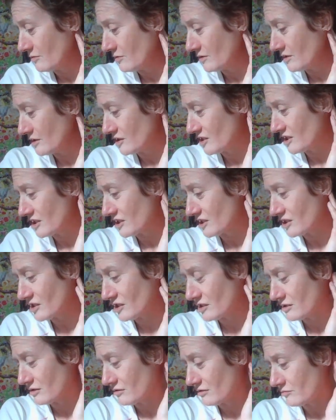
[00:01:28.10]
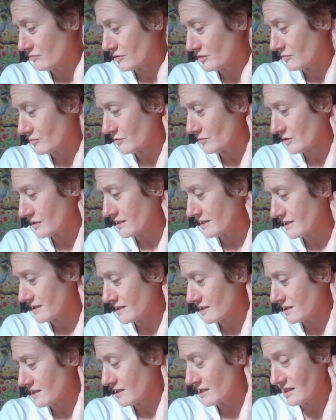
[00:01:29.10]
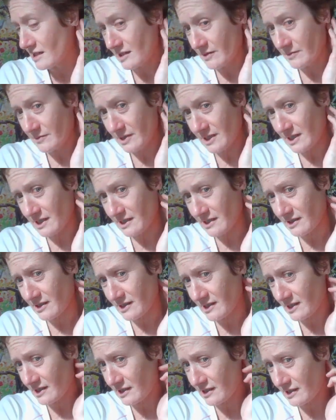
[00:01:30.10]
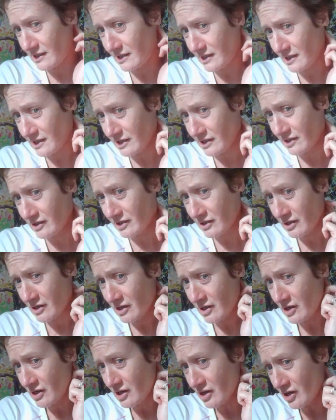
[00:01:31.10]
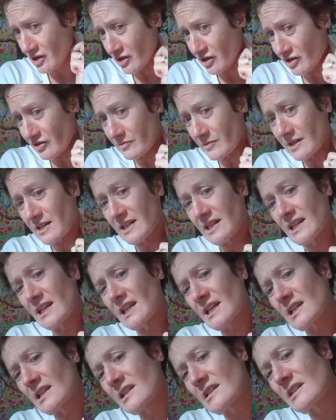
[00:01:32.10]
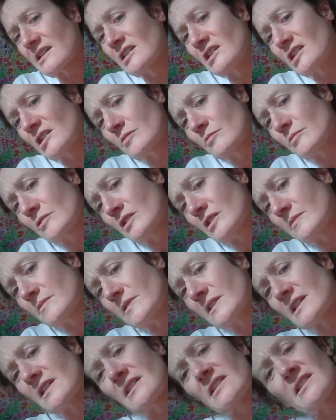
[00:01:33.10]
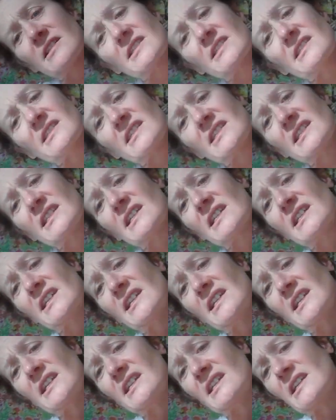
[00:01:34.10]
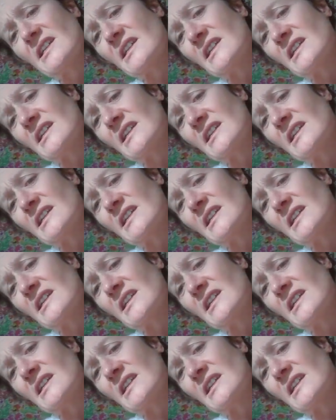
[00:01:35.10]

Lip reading: where the junction, where the wires come down the side of my neck, and you might be able to just see,